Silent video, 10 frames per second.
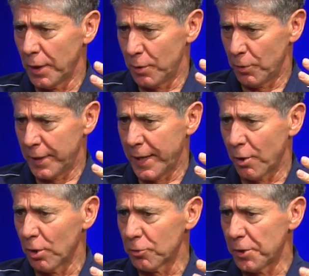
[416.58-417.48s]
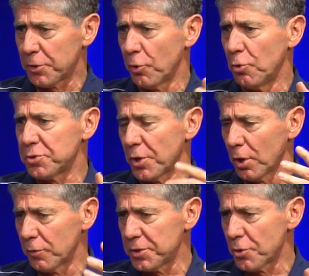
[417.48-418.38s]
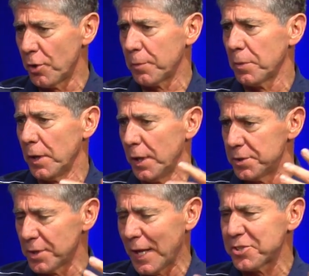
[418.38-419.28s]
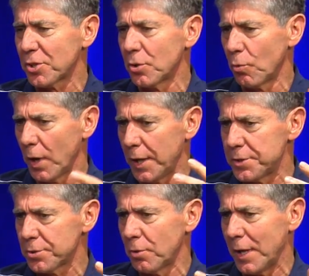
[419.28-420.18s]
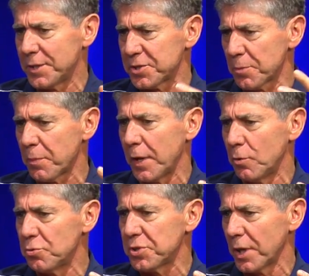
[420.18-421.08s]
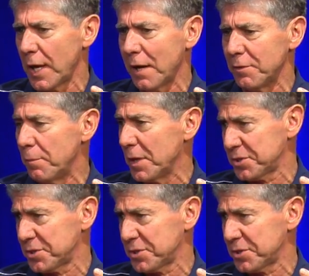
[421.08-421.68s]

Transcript: and we get all the recruits and all the returning players, and that's a good way to anticipate who's going to have the best